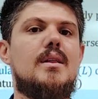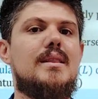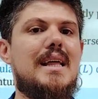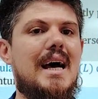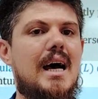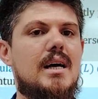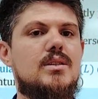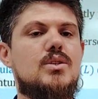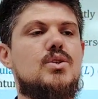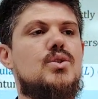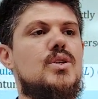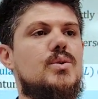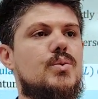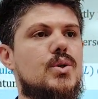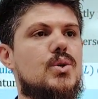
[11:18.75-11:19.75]
that
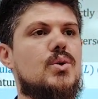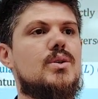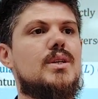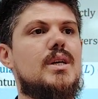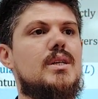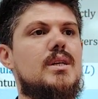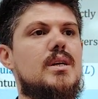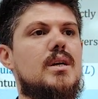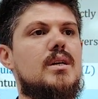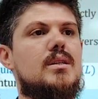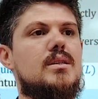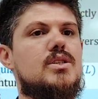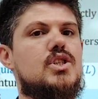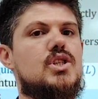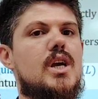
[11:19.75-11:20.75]
during rotating
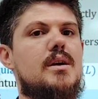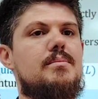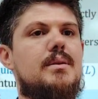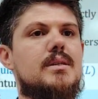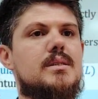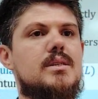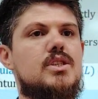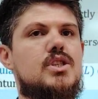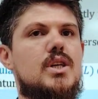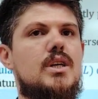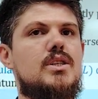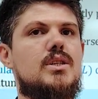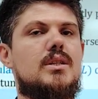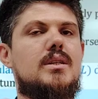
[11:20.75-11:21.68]
its shape doesn't change,